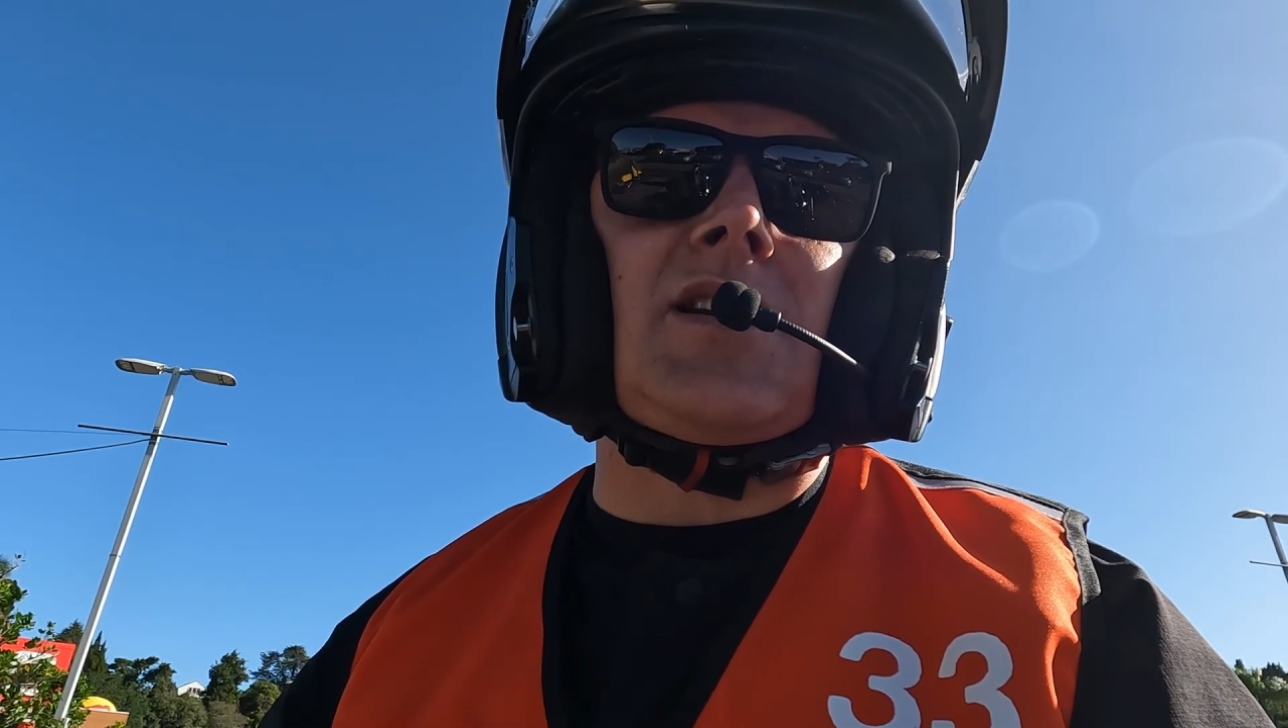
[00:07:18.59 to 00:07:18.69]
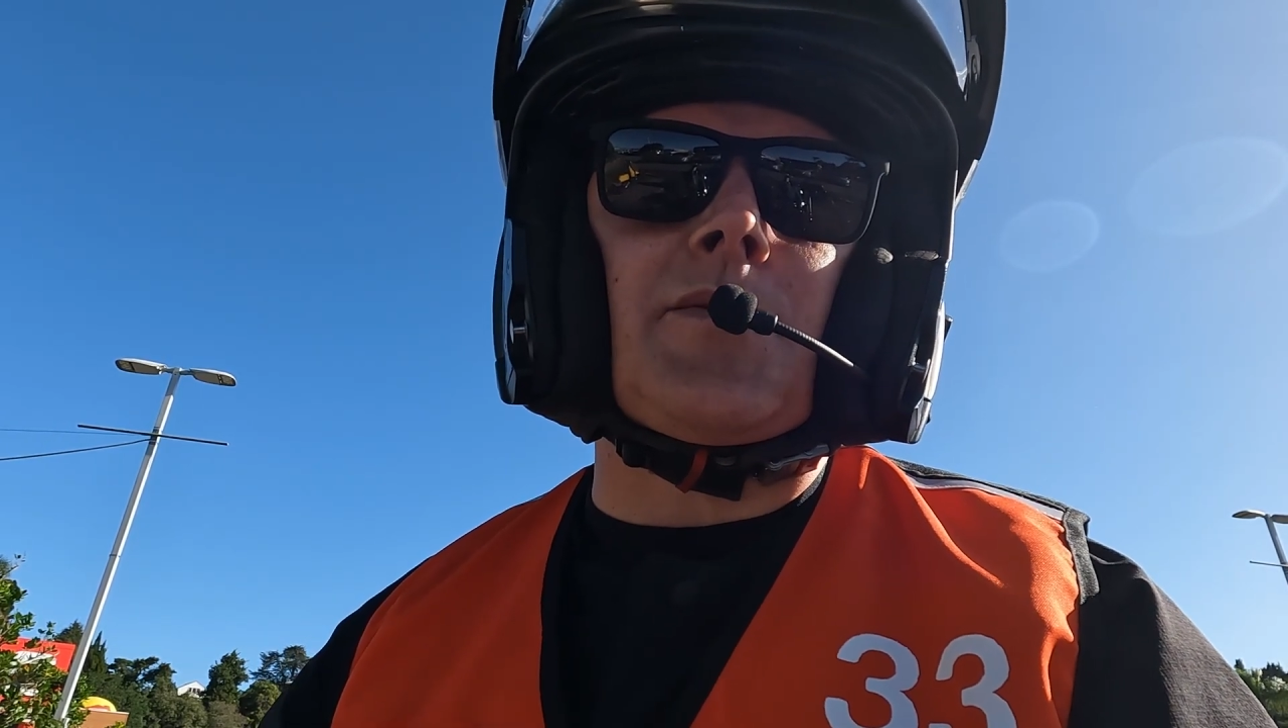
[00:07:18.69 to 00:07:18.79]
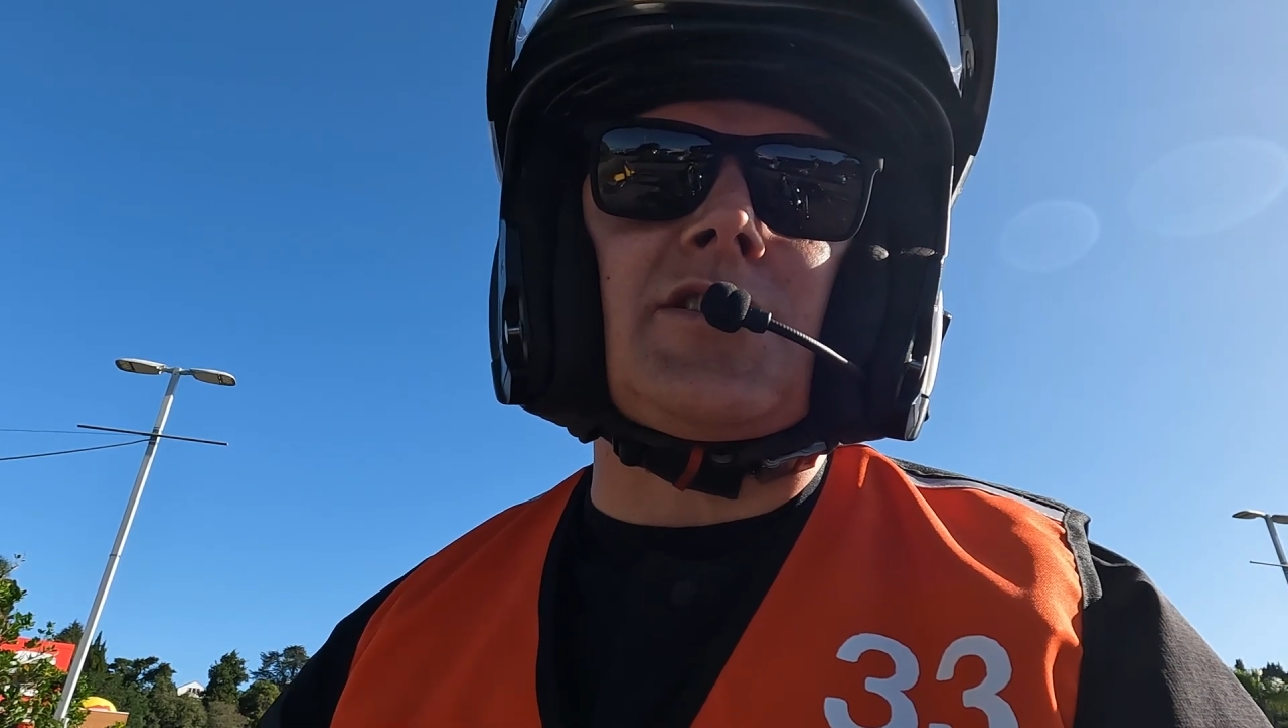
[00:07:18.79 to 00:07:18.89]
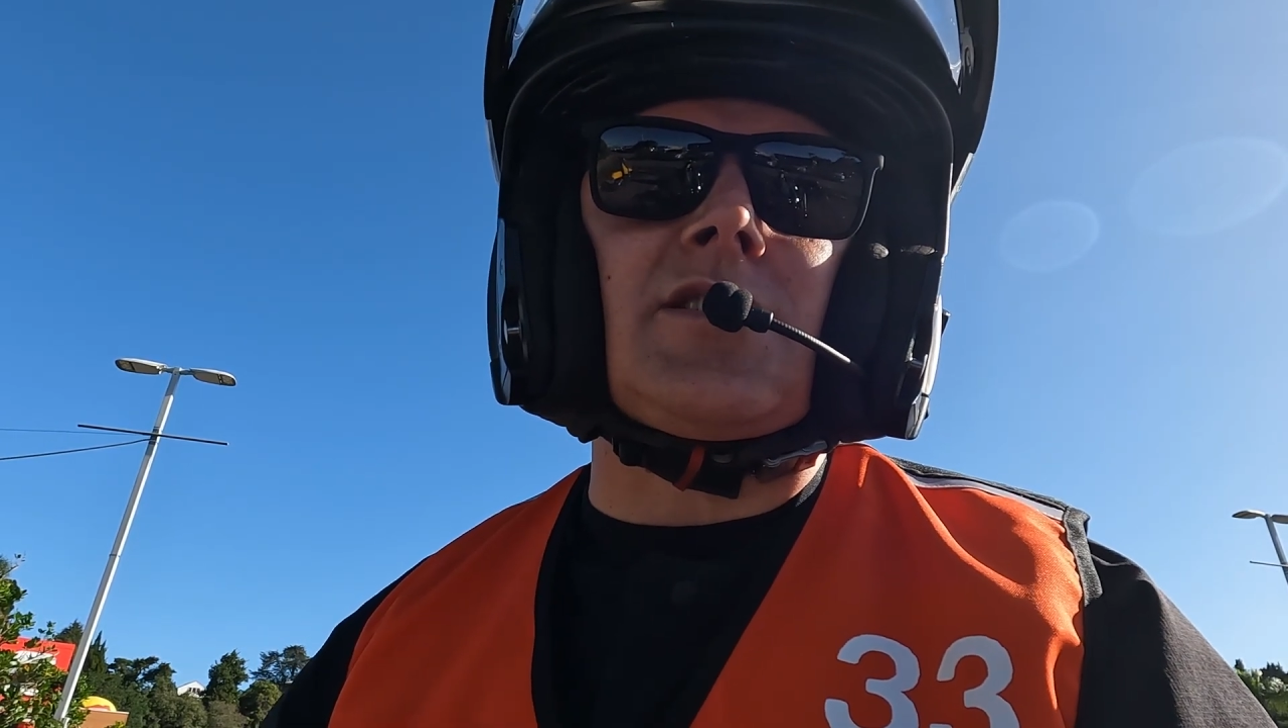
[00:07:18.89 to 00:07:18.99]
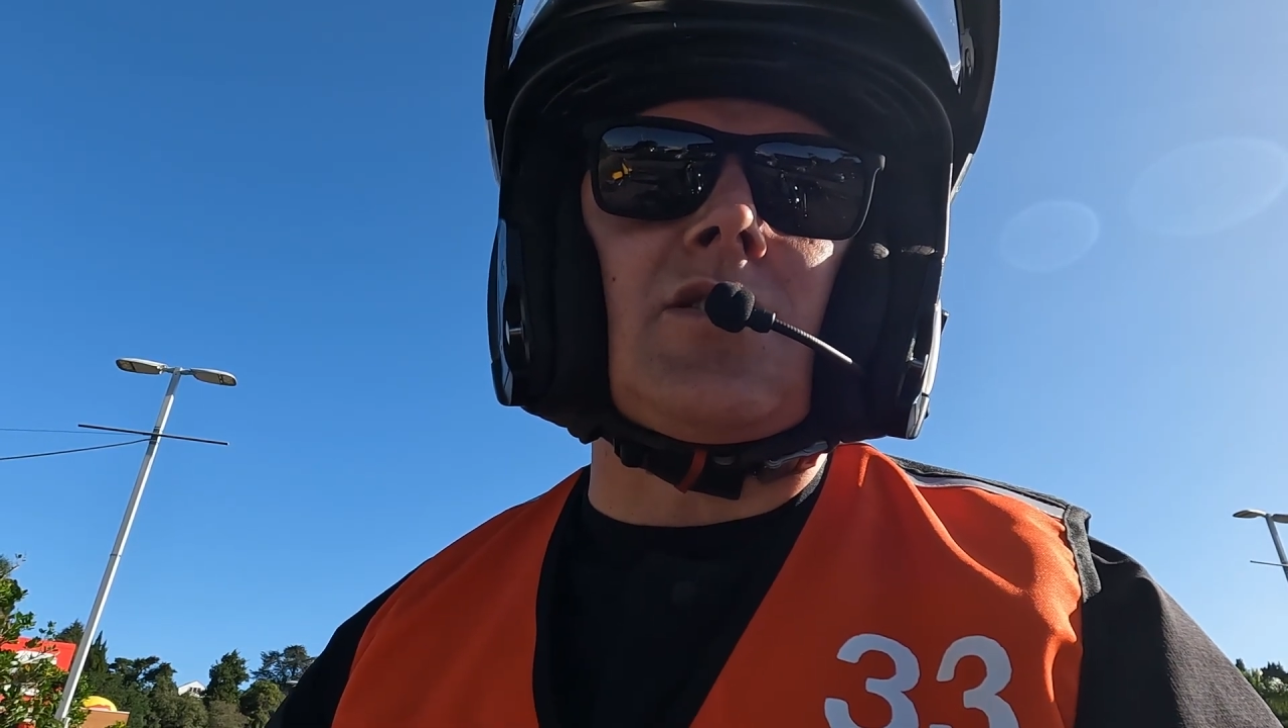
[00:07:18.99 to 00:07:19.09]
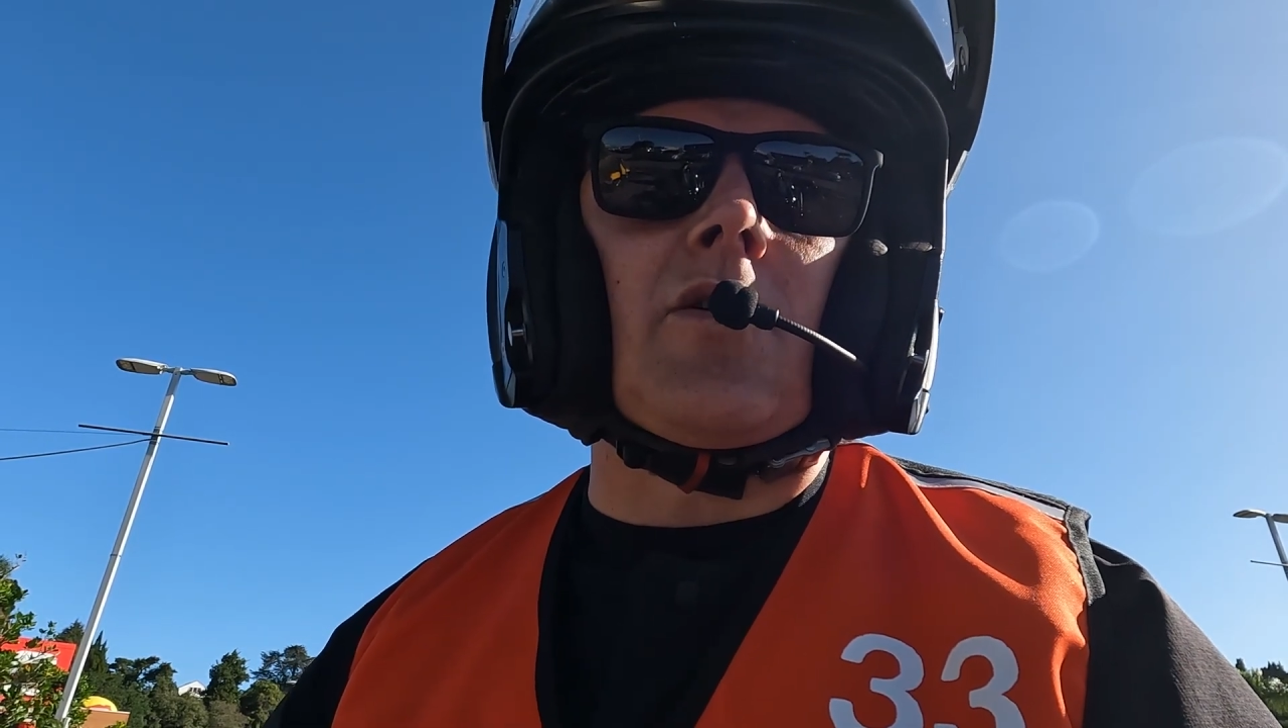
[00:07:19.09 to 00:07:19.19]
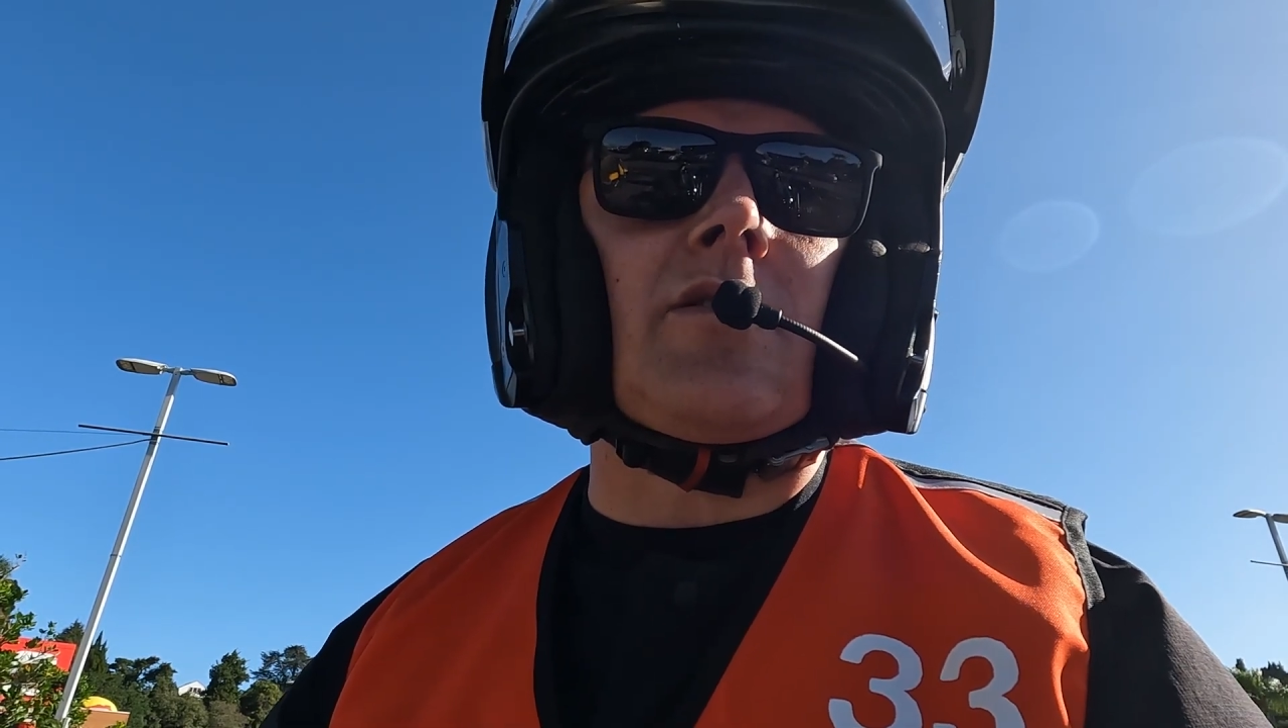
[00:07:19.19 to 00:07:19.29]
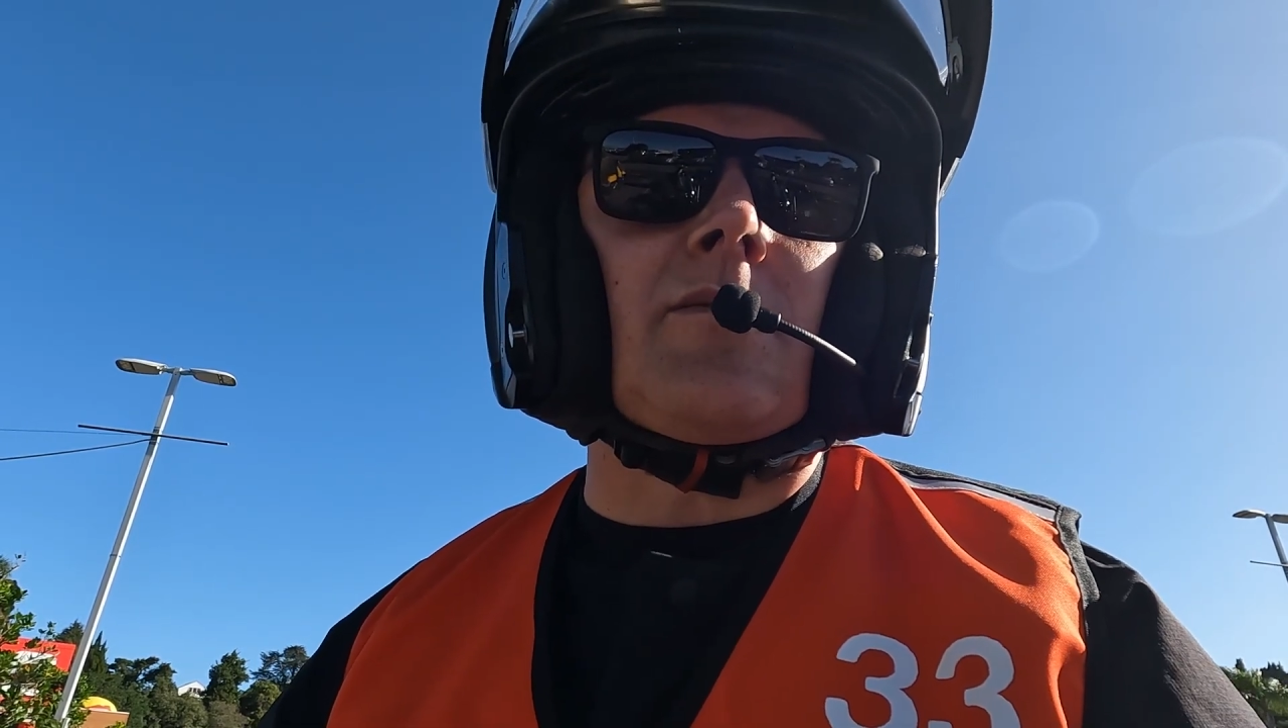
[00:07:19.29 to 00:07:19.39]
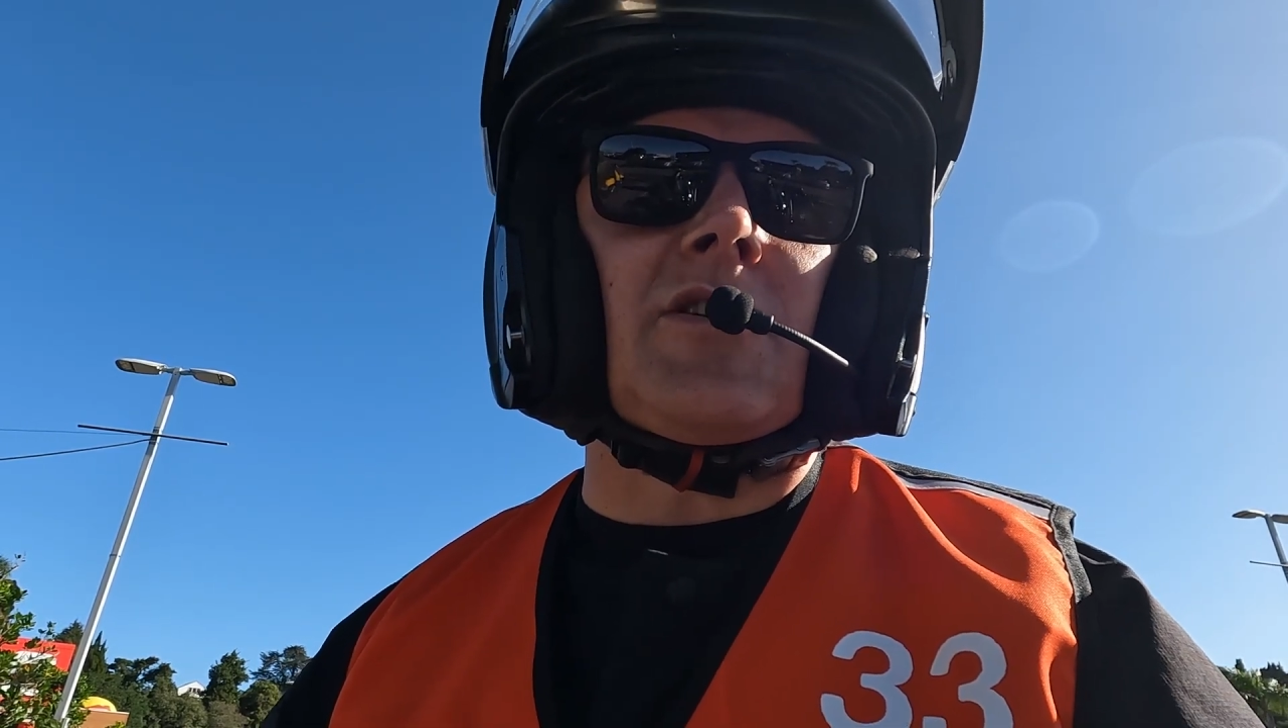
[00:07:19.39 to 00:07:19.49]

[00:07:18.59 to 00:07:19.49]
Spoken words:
temperature is not